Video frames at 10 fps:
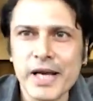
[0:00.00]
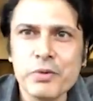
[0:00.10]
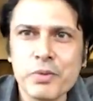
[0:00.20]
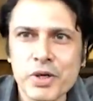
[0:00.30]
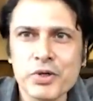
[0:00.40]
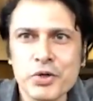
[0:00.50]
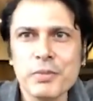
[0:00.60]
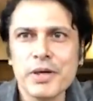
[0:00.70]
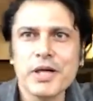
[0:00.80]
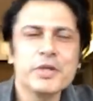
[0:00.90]
I don't want to go
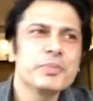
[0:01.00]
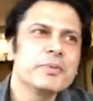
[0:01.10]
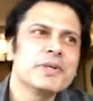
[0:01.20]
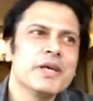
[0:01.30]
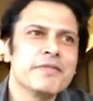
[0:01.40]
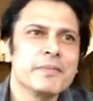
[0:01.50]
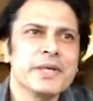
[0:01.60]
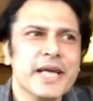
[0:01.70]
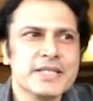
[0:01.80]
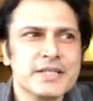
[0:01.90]
about other people.
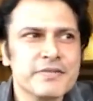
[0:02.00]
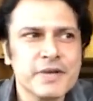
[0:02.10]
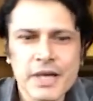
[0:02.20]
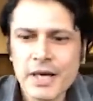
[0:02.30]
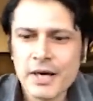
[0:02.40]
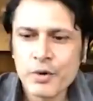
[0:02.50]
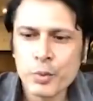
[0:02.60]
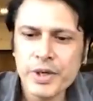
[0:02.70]
Everybody has a different...